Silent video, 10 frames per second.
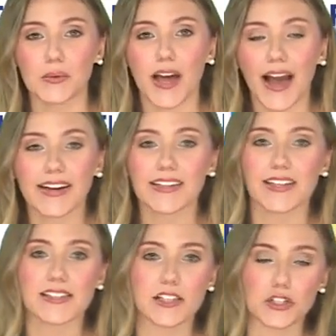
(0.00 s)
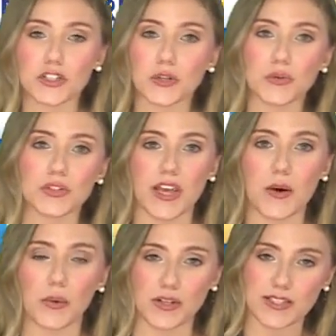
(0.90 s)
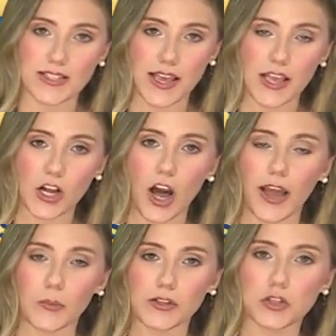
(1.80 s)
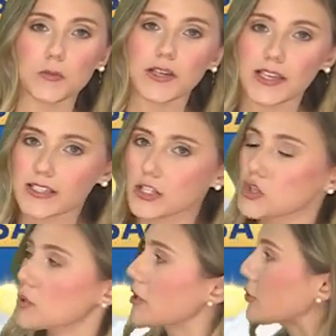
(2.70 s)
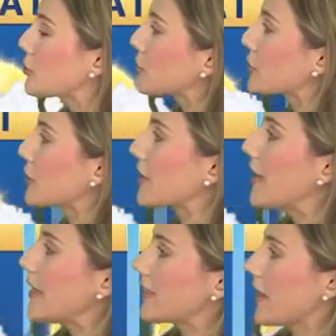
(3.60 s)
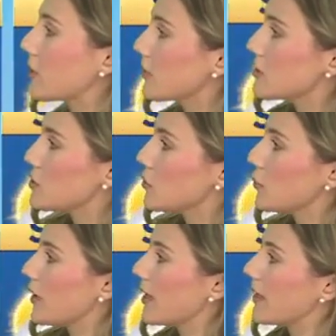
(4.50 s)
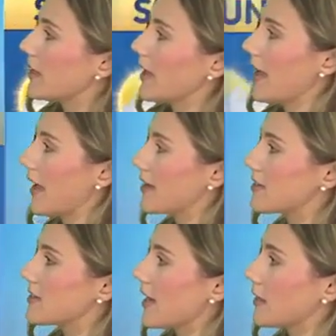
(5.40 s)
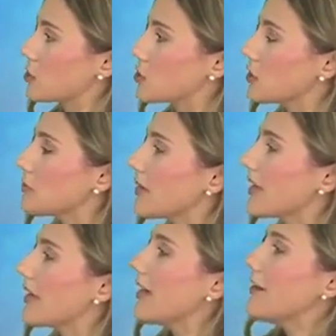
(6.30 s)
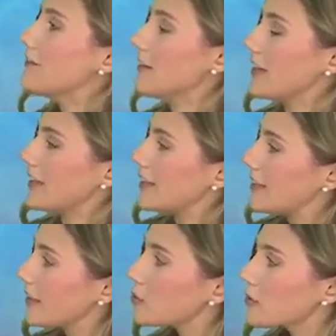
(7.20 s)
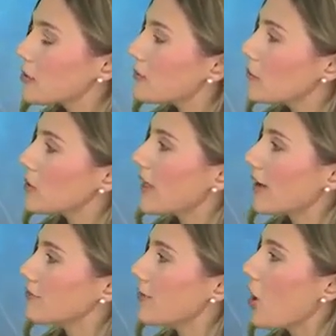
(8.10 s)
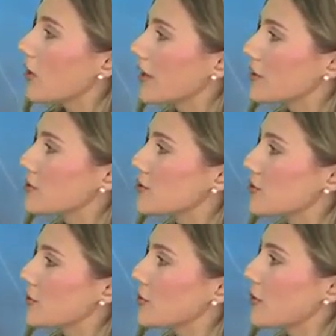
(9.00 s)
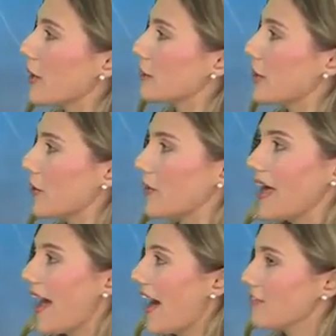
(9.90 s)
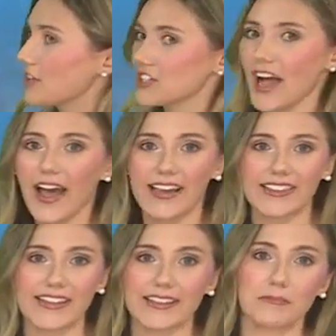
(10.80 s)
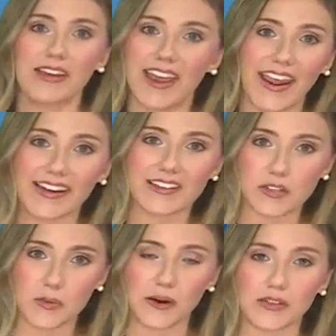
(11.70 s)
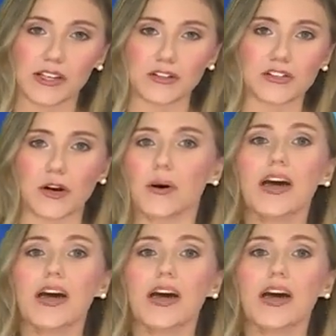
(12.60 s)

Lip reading: 90s. At Tuesday, we're staying hot. We do begin to trend cooler later into the week, and it should be feeling a little bit more like fall here soon, though average high in the mid 80s around here. So